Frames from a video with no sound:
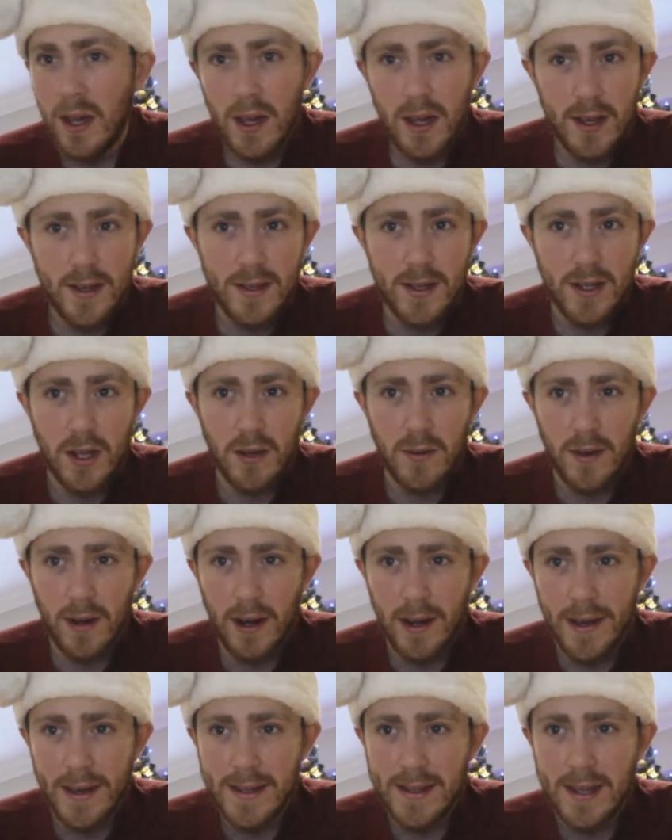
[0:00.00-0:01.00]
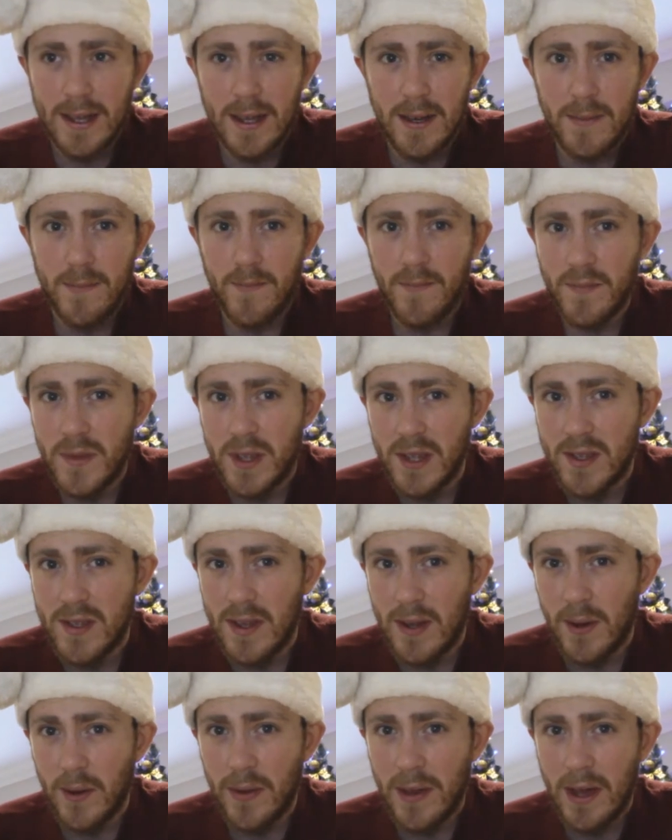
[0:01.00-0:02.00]
Has utilized him to
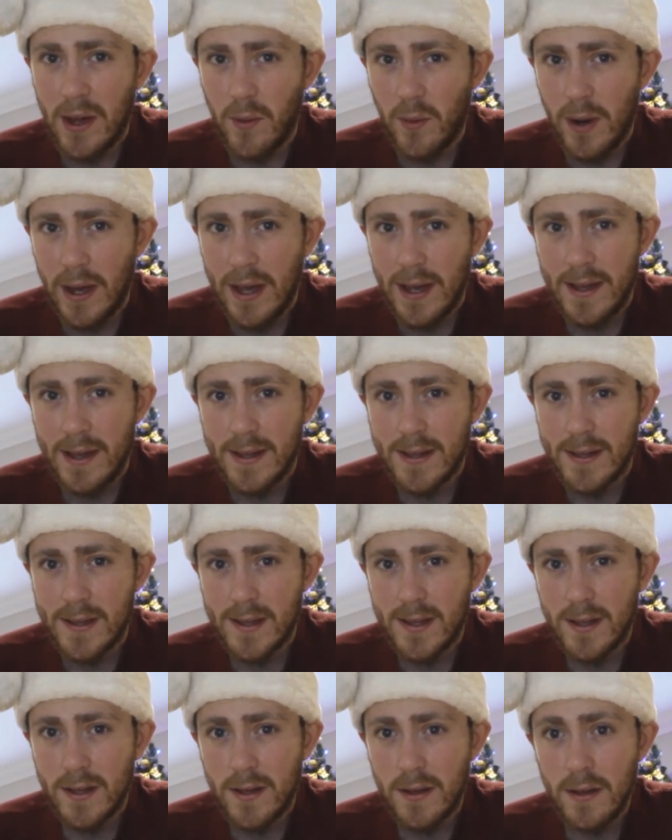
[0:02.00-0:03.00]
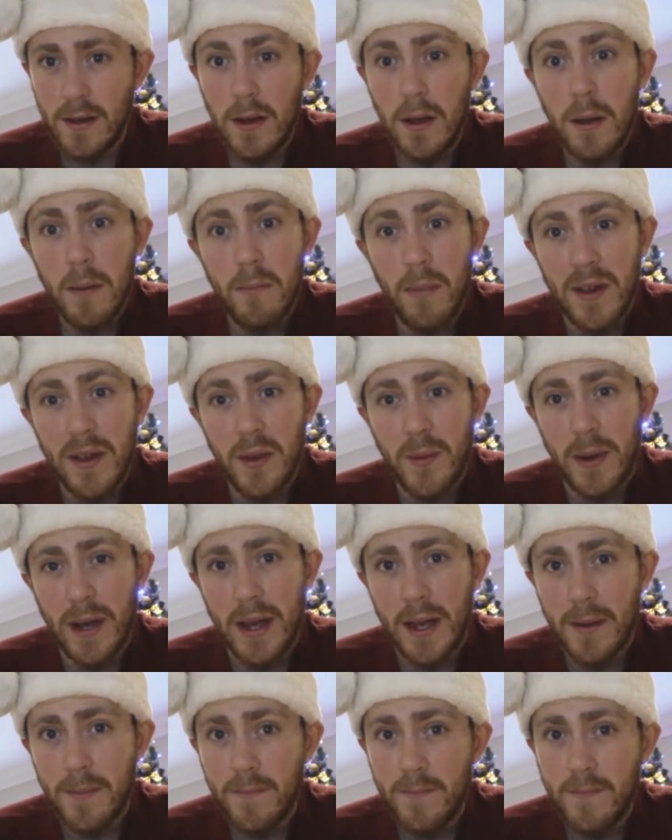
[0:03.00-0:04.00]
sell their wares. By the way,